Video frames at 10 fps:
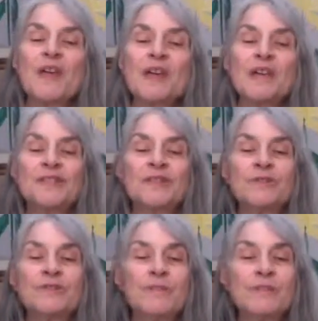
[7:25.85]
so
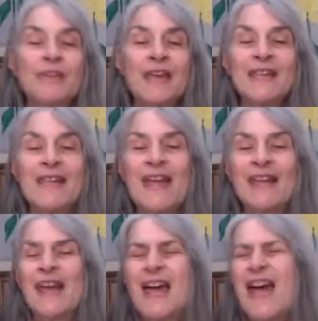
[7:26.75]
someone like that
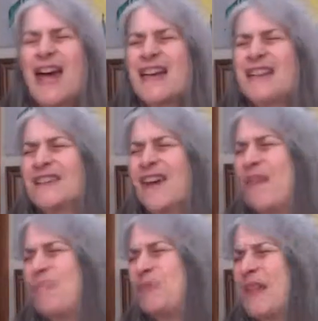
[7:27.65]
has a
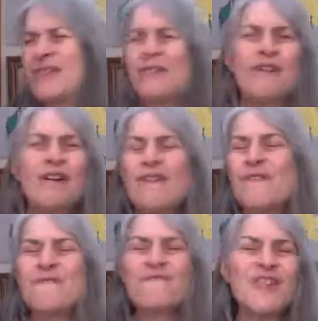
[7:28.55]
plethora of
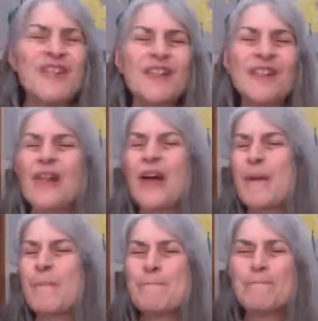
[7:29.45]
feel
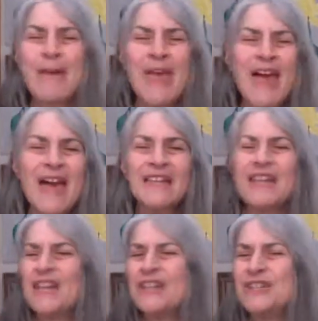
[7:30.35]
bad
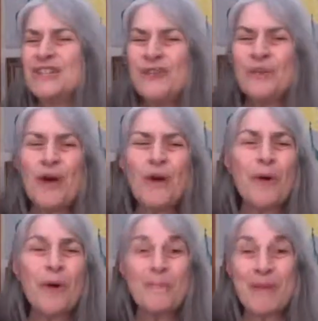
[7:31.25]
neuro.
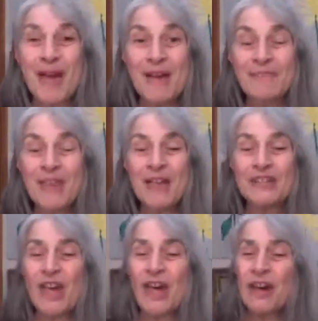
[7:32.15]
Peptides
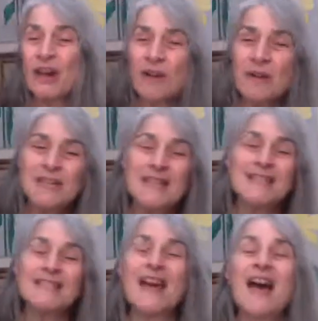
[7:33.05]
going in
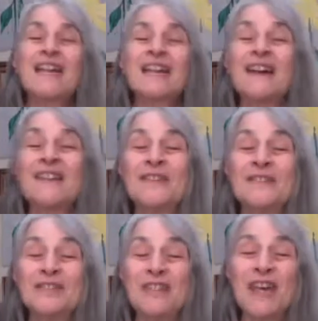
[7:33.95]
and docking on
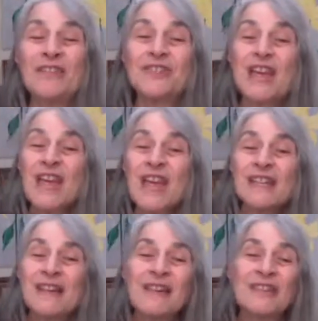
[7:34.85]
those cells.
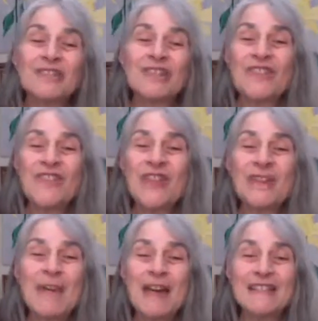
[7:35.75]
Now, here's the thing
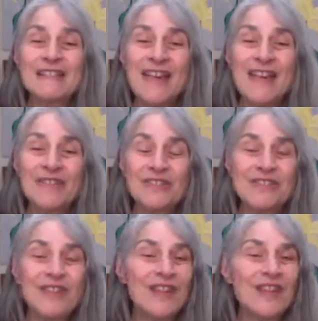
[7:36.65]
about cells
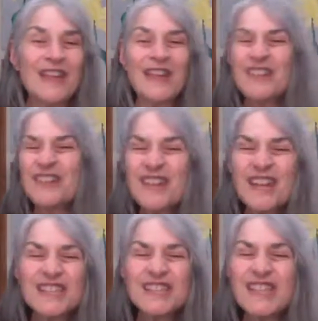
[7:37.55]
they're
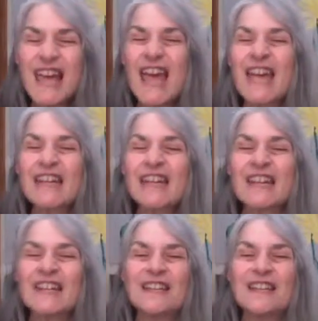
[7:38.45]
not static,